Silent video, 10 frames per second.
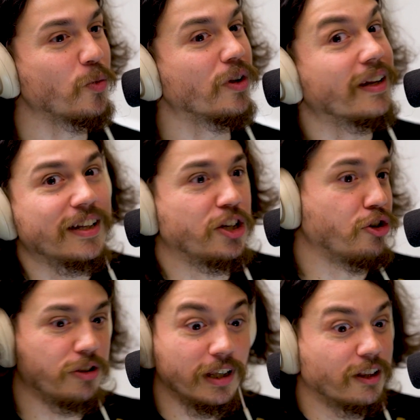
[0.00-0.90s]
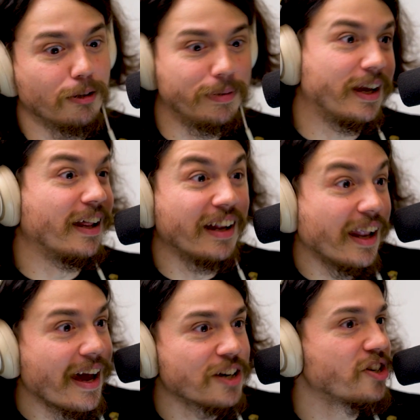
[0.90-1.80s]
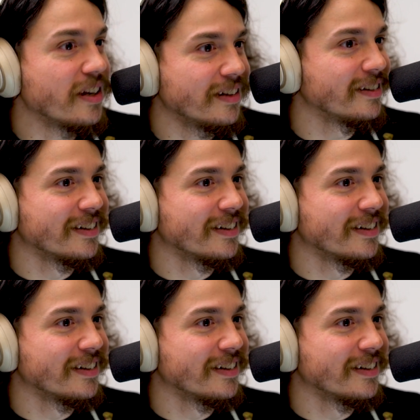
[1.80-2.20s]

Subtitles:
Well, do you think there'll be an election?